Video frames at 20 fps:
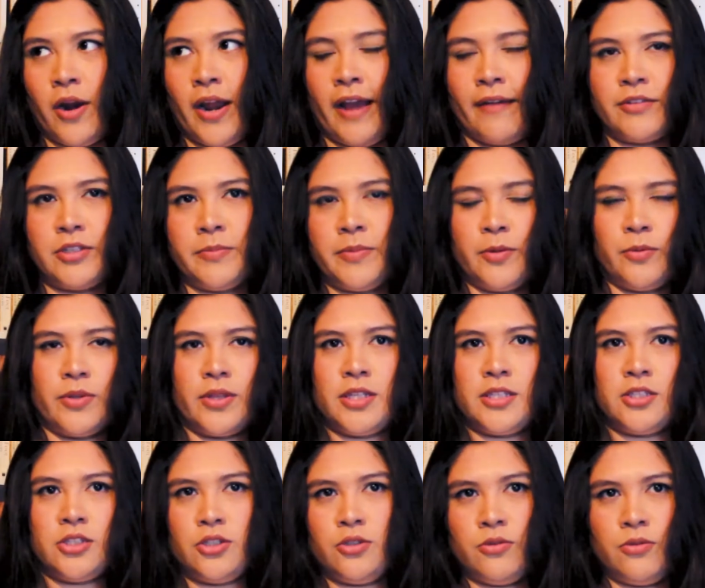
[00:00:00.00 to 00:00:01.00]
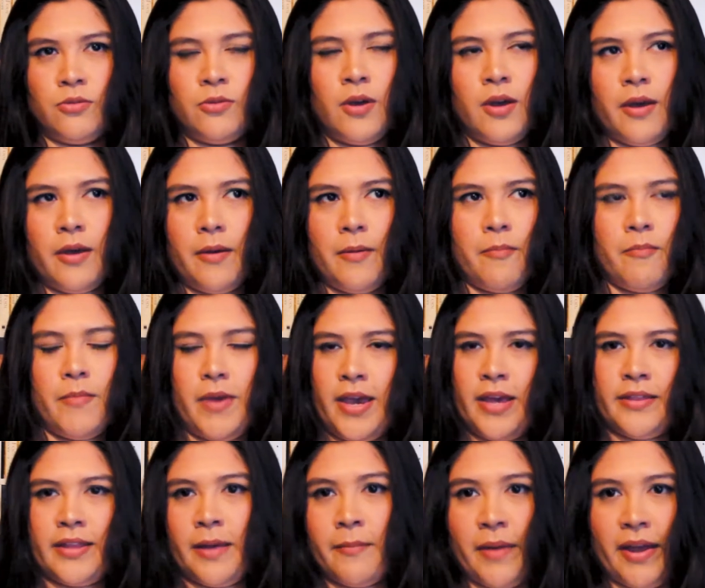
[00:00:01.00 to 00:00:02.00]
I have to be with this new
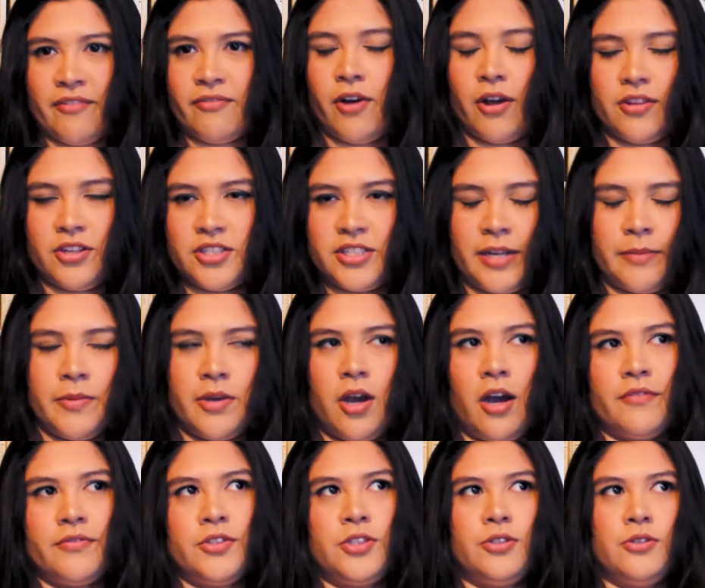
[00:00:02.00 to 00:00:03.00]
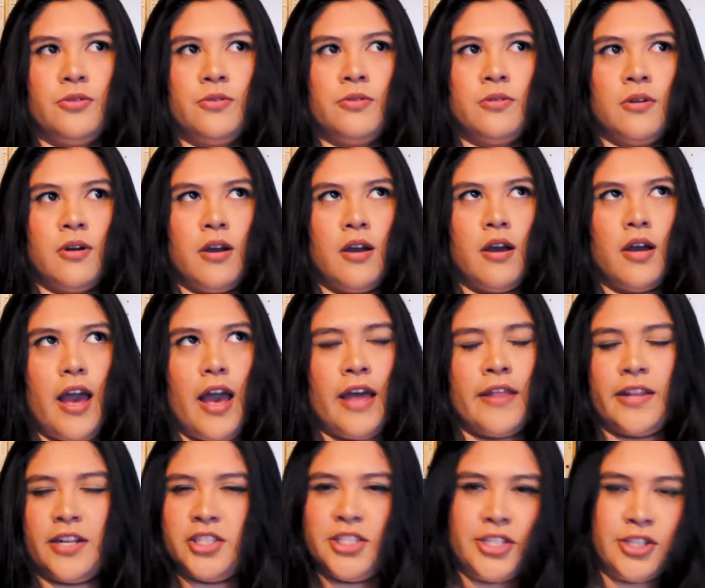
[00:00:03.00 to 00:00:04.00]
man that my father sent me off to,"
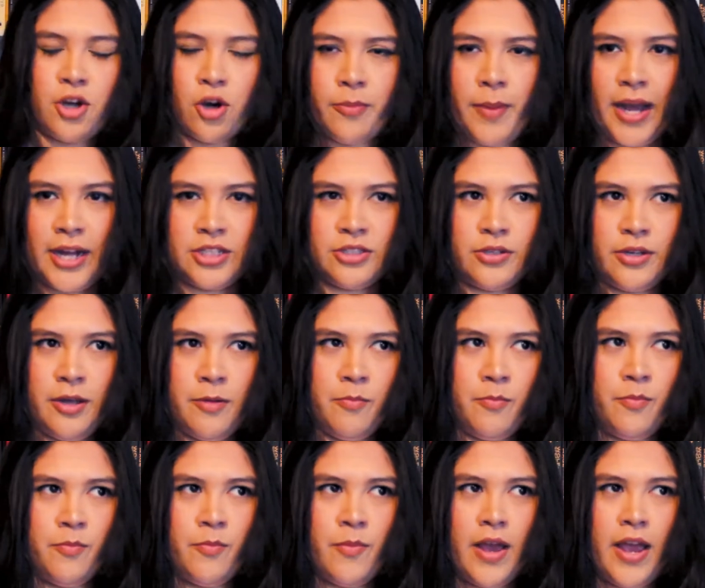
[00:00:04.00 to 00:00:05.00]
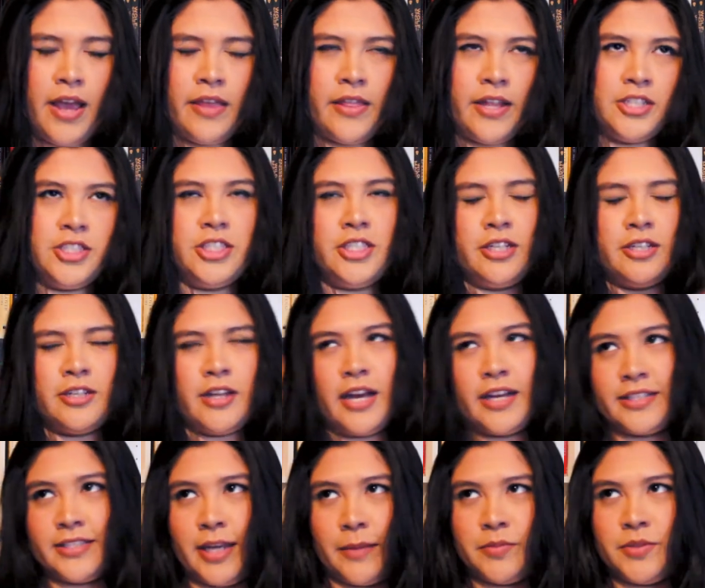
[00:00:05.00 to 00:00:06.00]
and then she'd go back to him, and then she'd
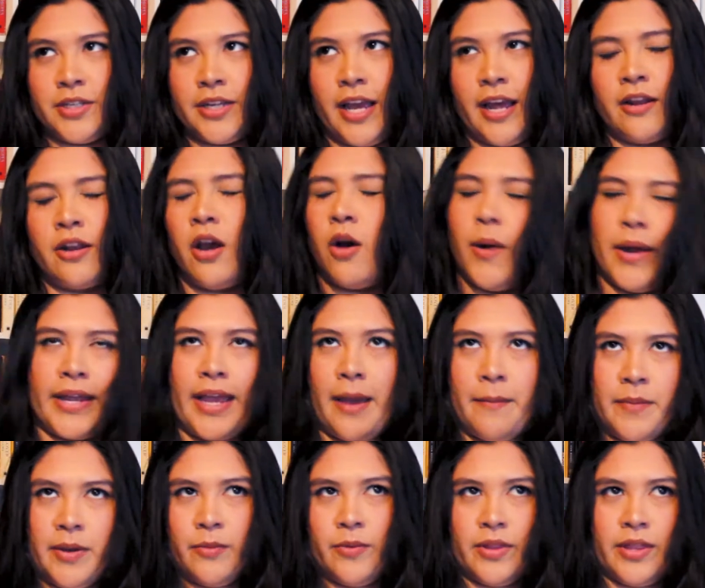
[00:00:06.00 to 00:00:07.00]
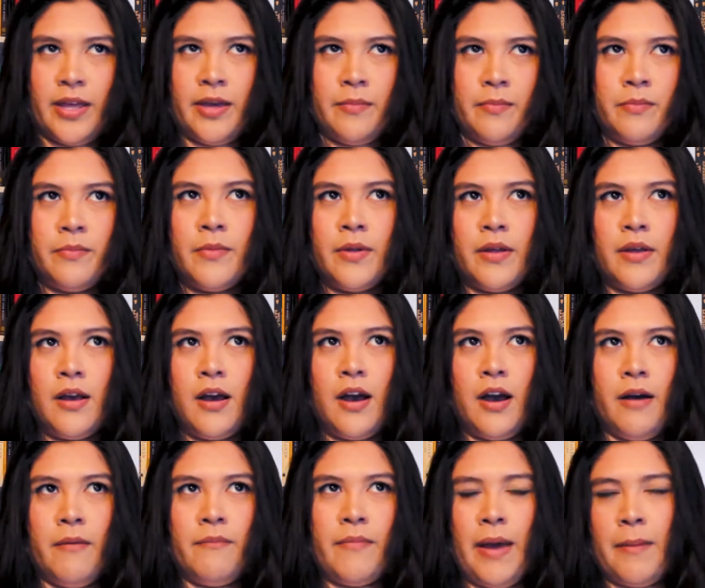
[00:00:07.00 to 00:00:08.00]
accept again, "No, I can't be with him.
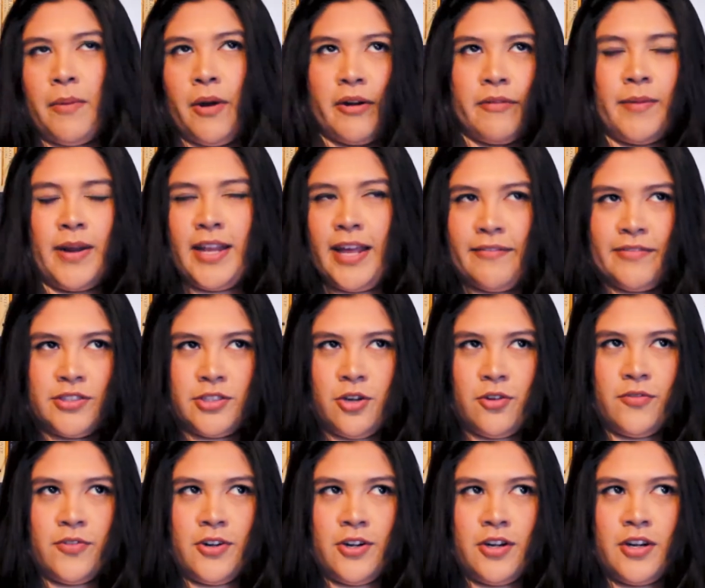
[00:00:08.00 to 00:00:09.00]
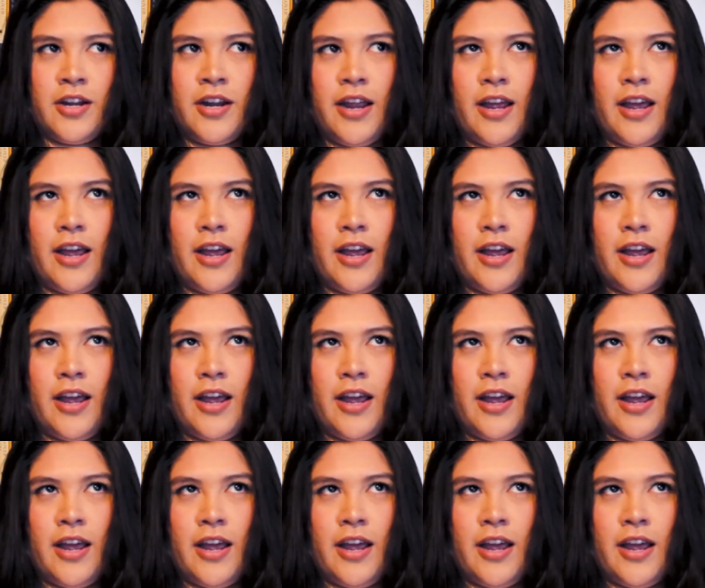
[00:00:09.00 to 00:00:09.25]
Um, that part of my life is over."